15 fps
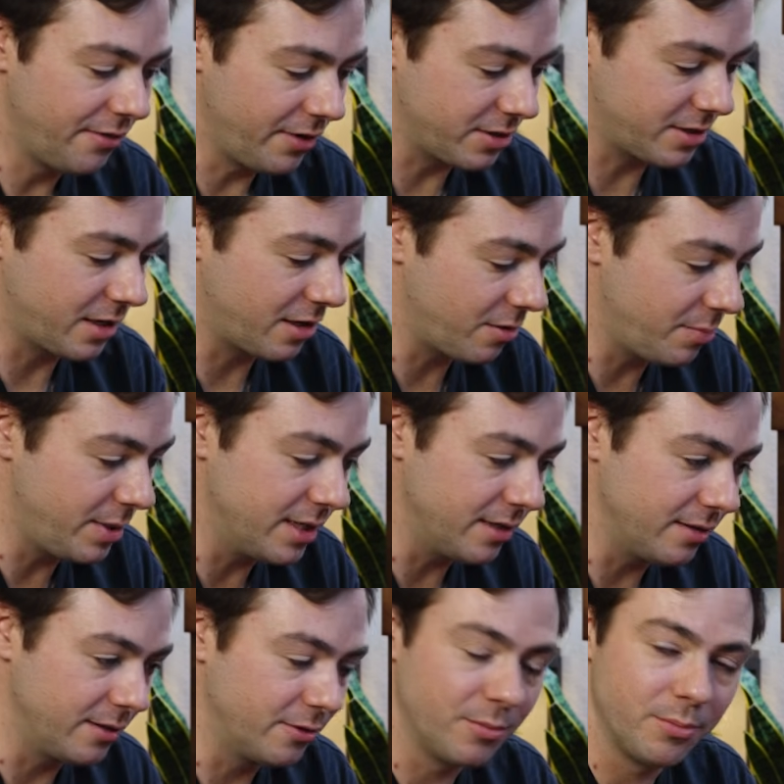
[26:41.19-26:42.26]
there's going to be a
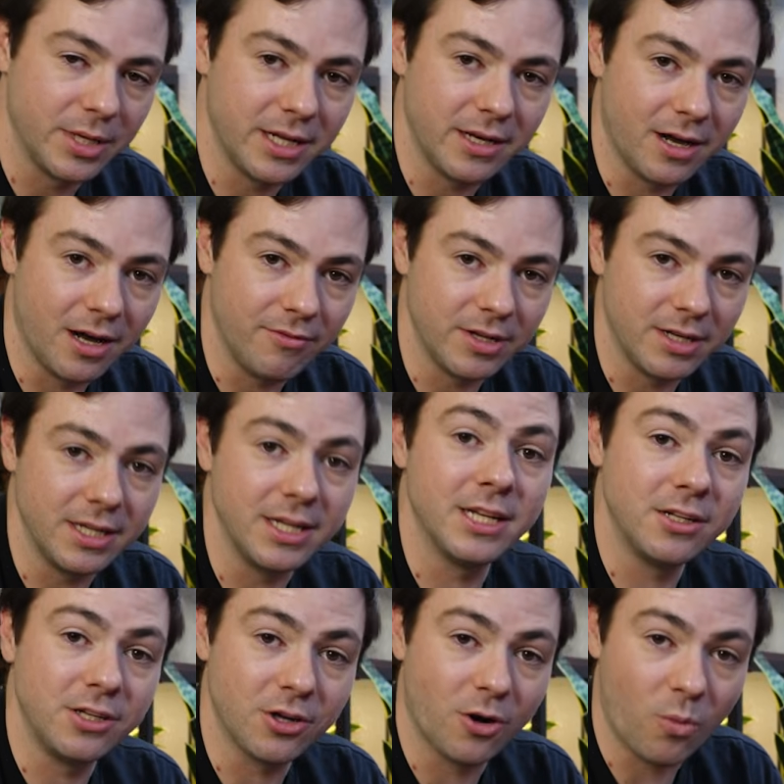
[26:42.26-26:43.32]
little bit of it
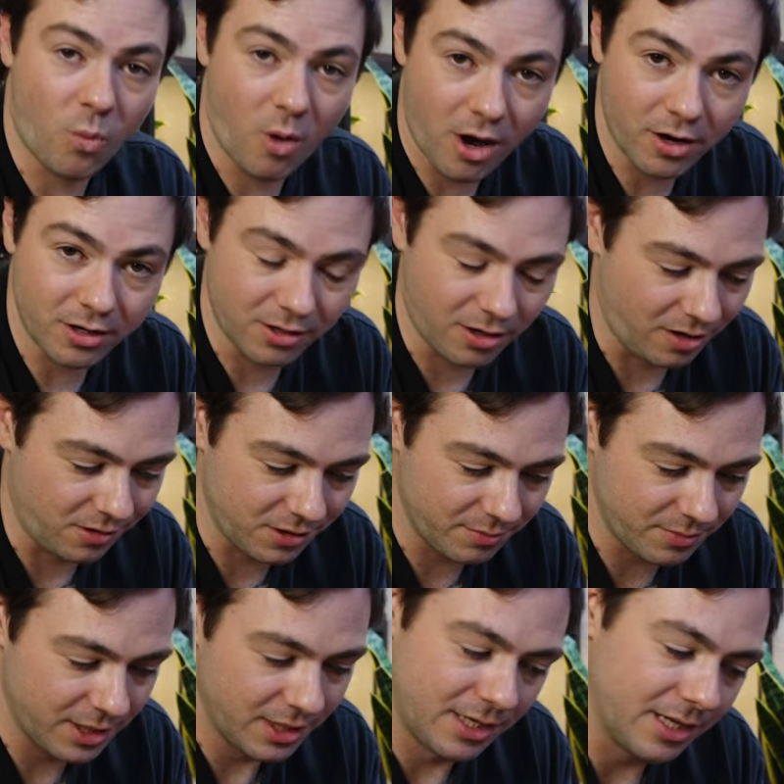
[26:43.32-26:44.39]
in your water
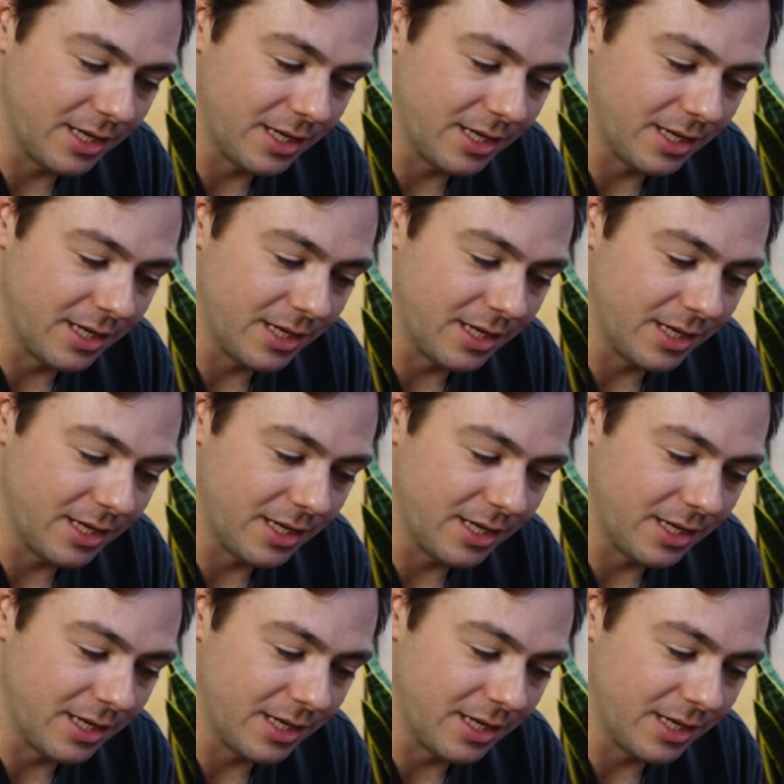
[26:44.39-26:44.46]
column.